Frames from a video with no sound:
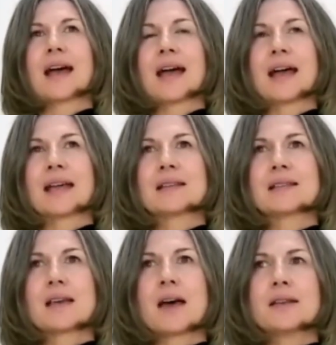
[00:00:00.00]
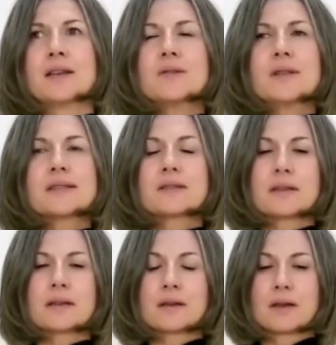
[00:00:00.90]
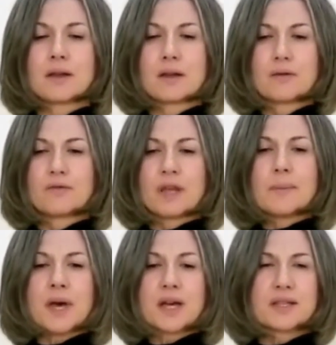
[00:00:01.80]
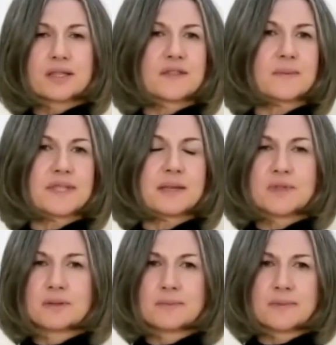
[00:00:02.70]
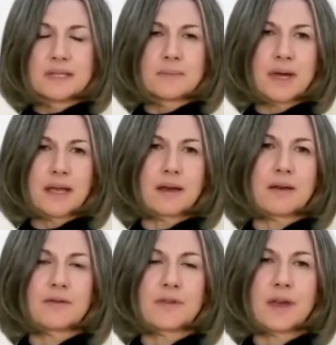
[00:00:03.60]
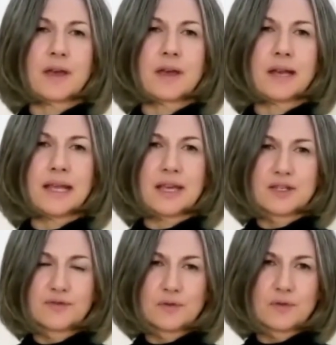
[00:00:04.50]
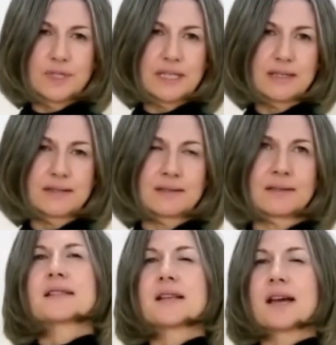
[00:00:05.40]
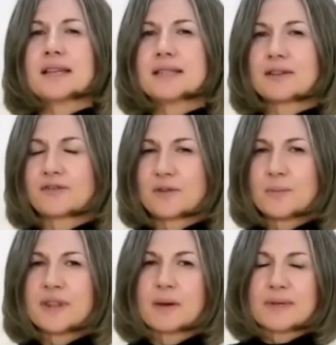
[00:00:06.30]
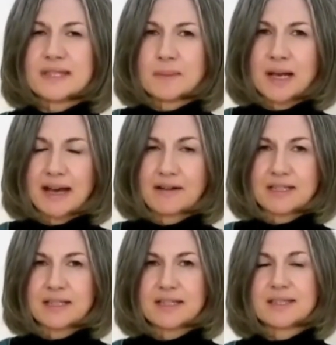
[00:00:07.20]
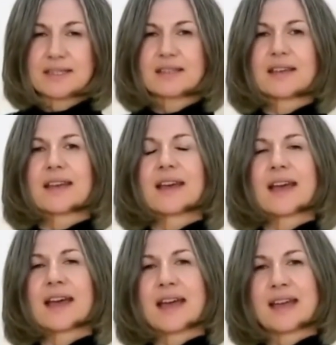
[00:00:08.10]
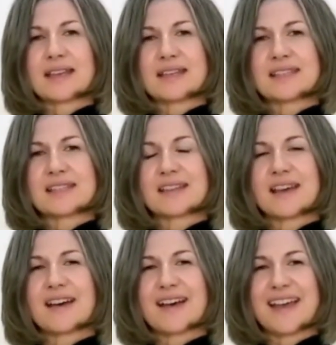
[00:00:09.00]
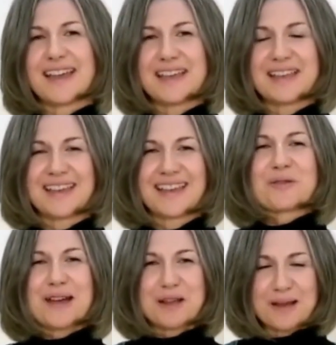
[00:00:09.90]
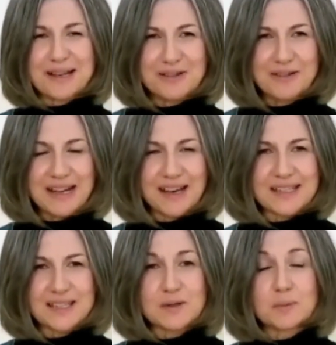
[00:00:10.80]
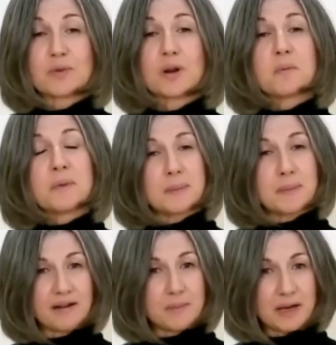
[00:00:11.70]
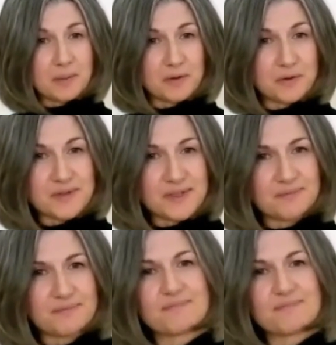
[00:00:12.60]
And I noticed a reemergence of some symptoms in my kind of early-ish 40s, slightly different, but there were similarities. And I quite quickly realized it was probably perimenopause.